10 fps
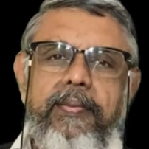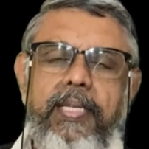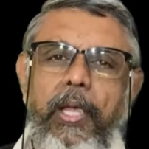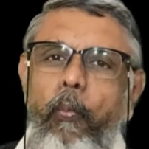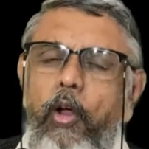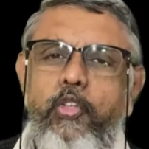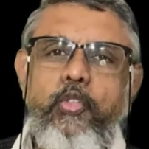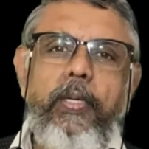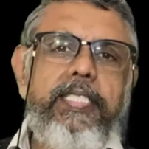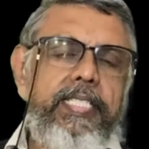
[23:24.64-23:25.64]
He wants
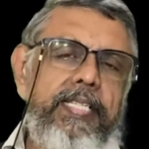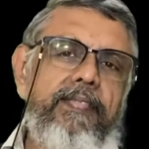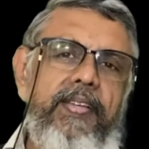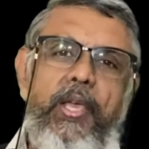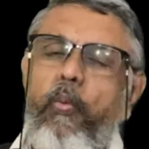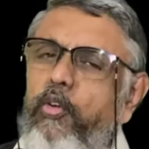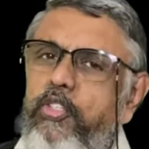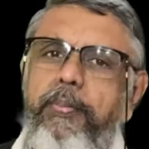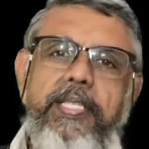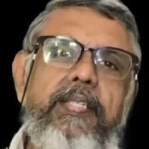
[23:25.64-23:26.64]
to achieve, he wants to
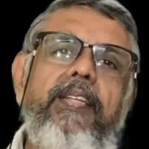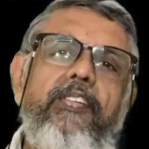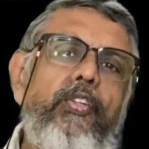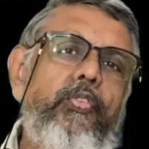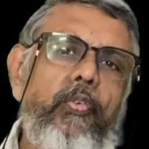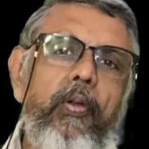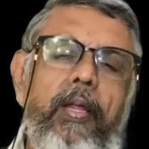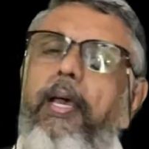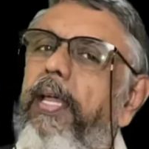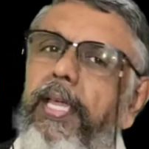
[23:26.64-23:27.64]
be successful.
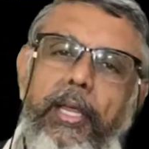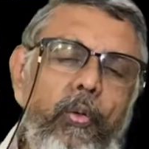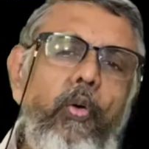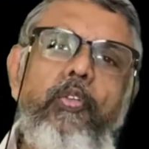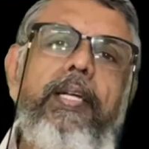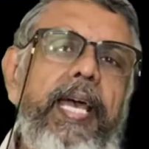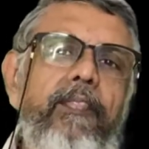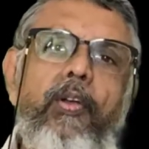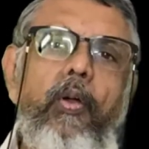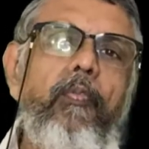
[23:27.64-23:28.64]
He knows that I
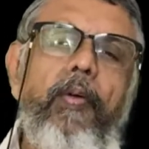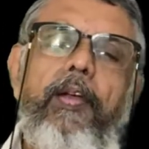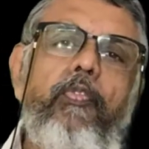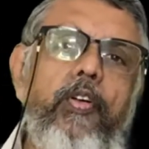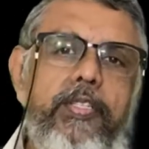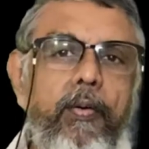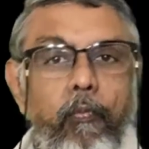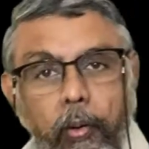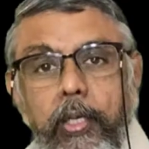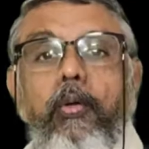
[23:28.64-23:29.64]
will not wait for
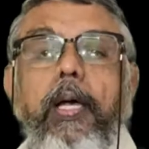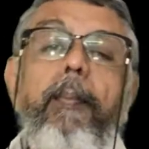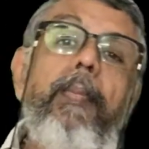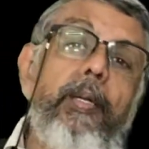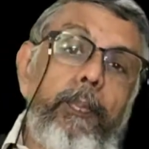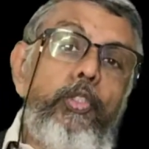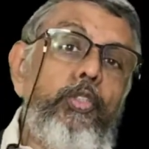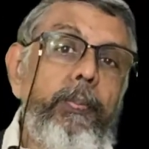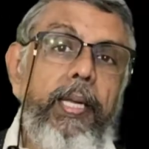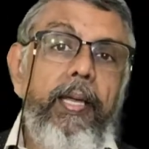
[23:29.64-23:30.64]
someone to come and push
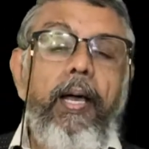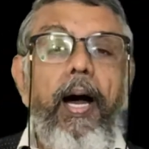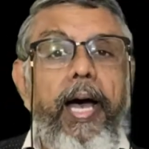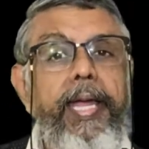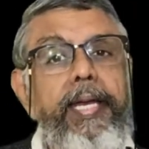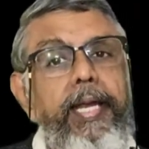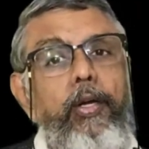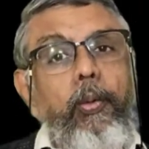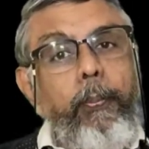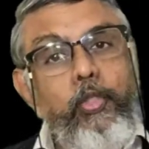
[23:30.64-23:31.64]
me. I need
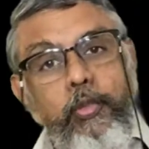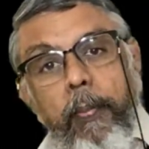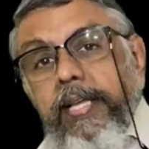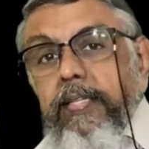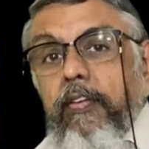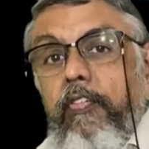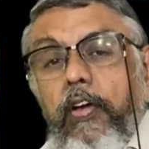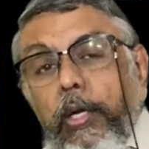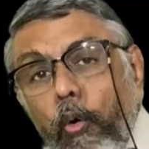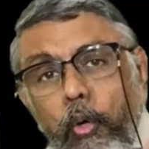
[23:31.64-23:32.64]
to push myself. If I
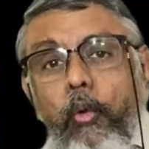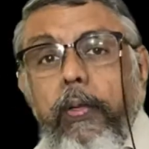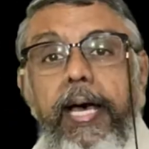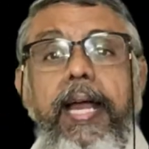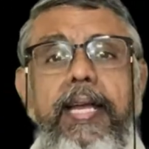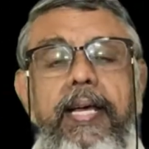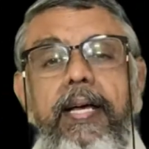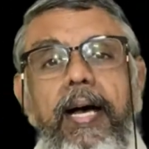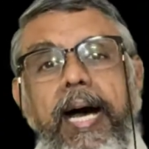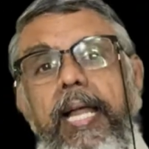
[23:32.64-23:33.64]
don't do that,
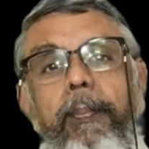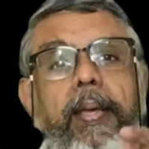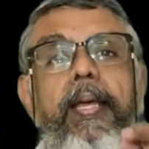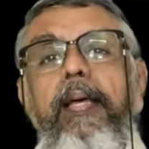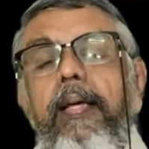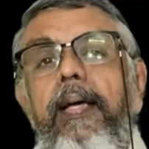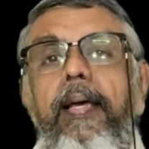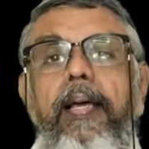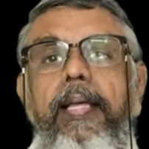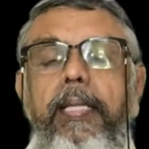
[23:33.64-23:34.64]
I'll be
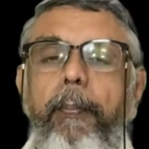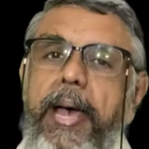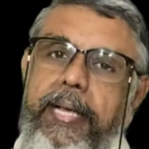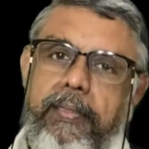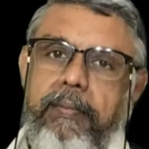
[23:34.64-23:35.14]
in the back.